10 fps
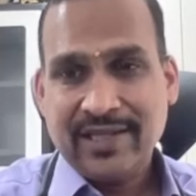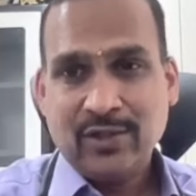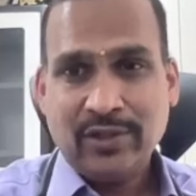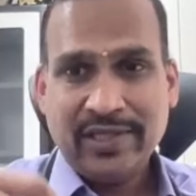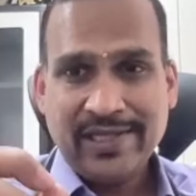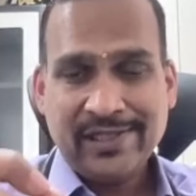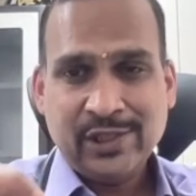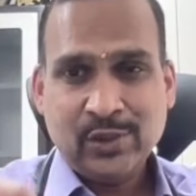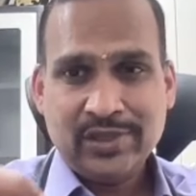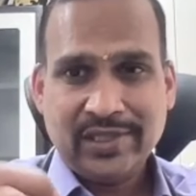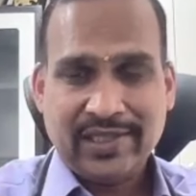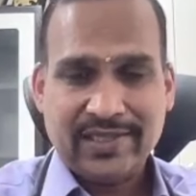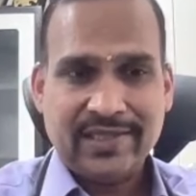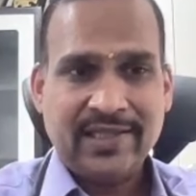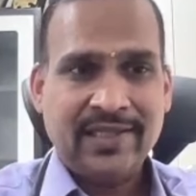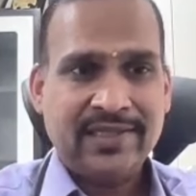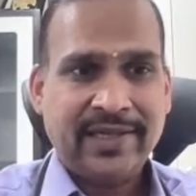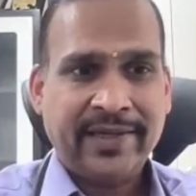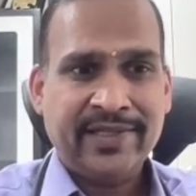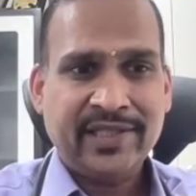So DLCO is less. Then
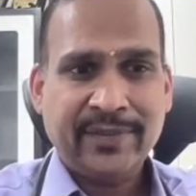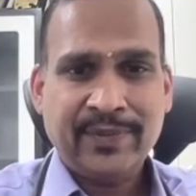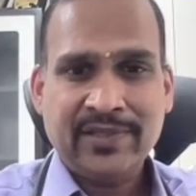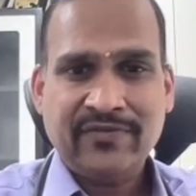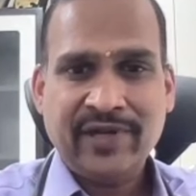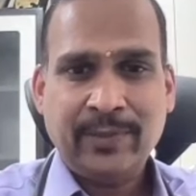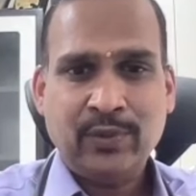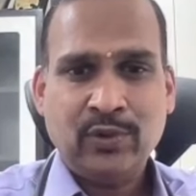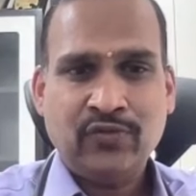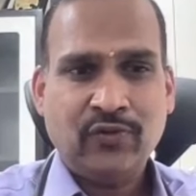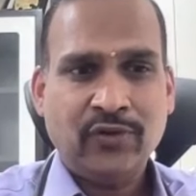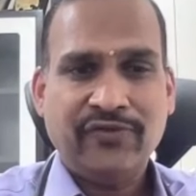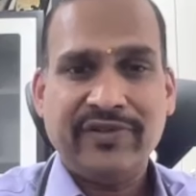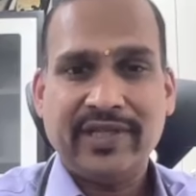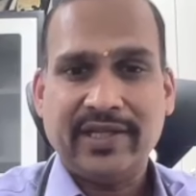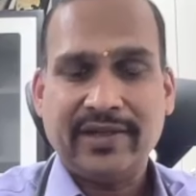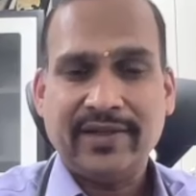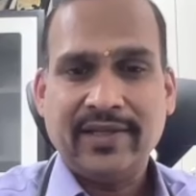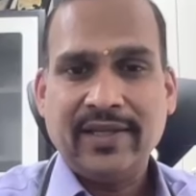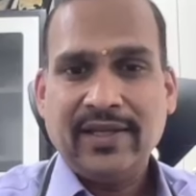second step is we have to look for VA.
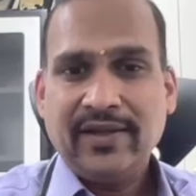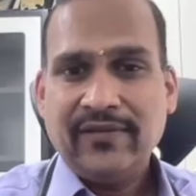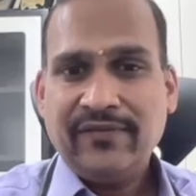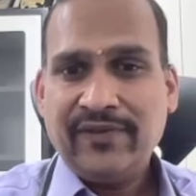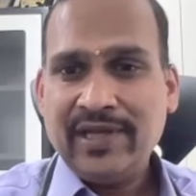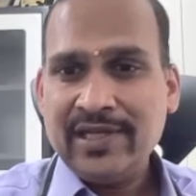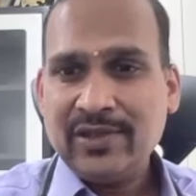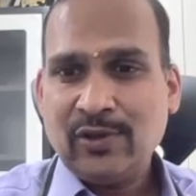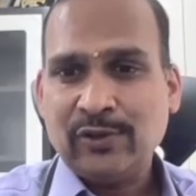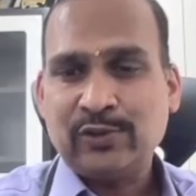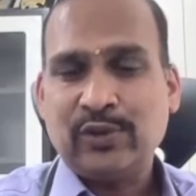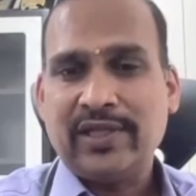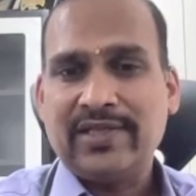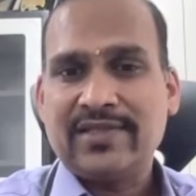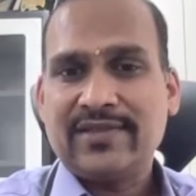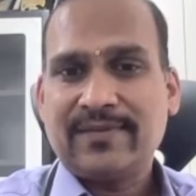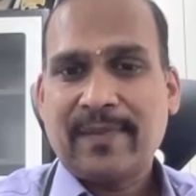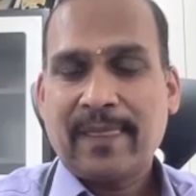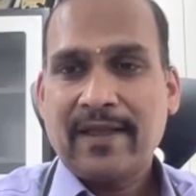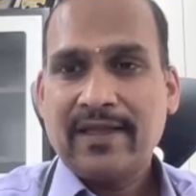VA is also less.
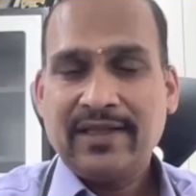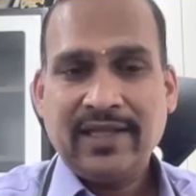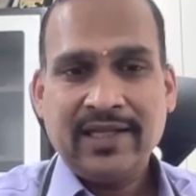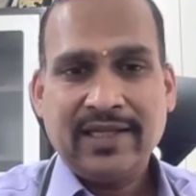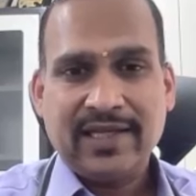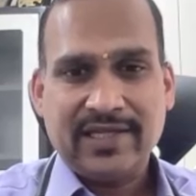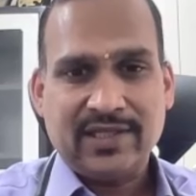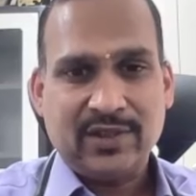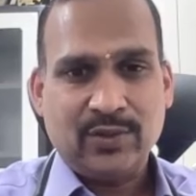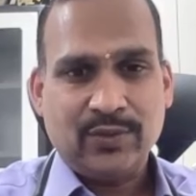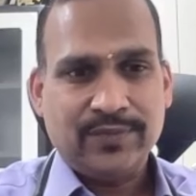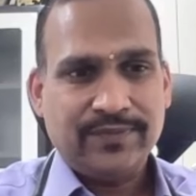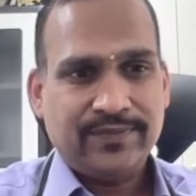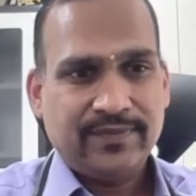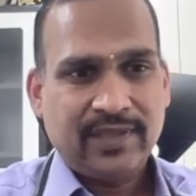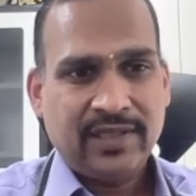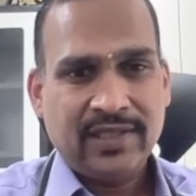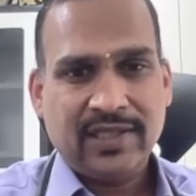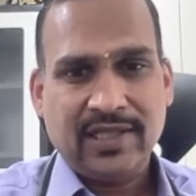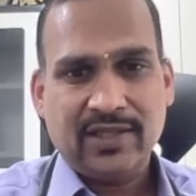Then KCO. This is
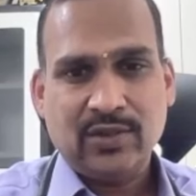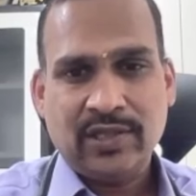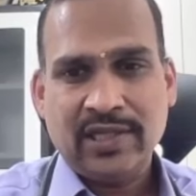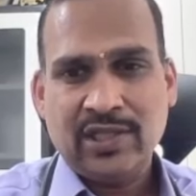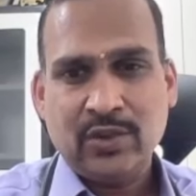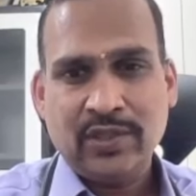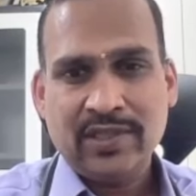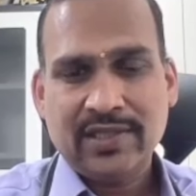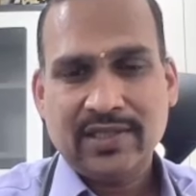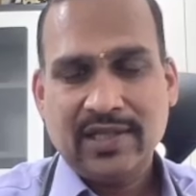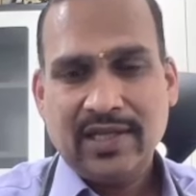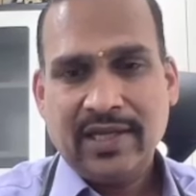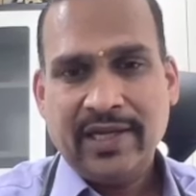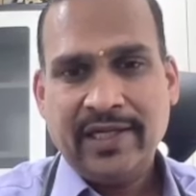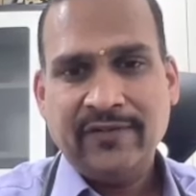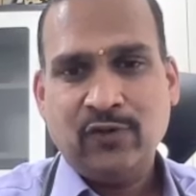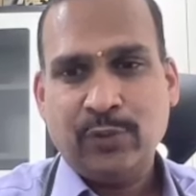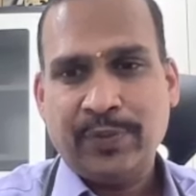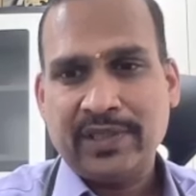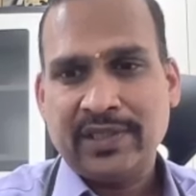KCO. KCO is
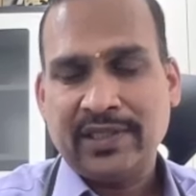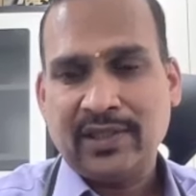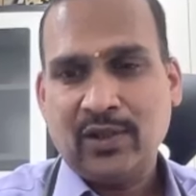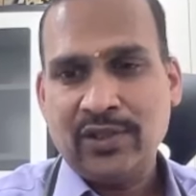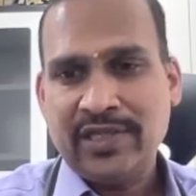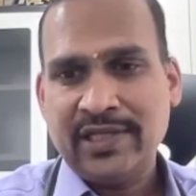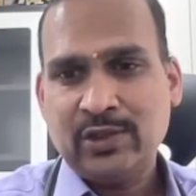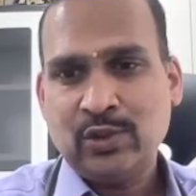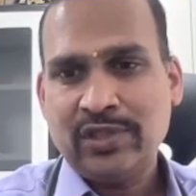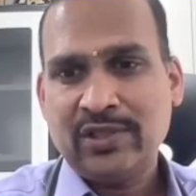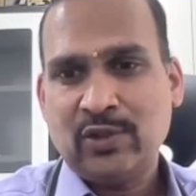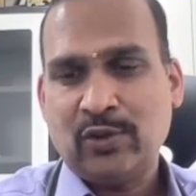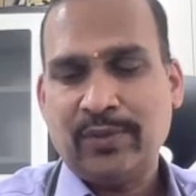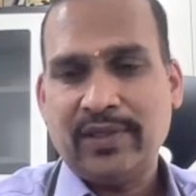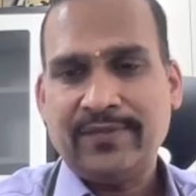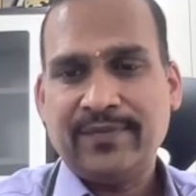84% or Z score is normal.